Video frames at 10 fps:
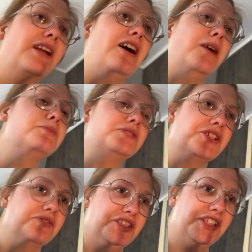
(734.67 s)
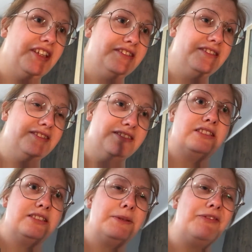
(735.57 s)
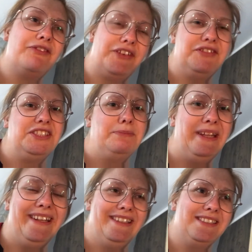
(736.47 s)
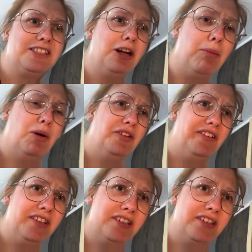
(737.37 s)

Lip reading: I'm pretty sure it's done. It's been 50 minutes. Come on.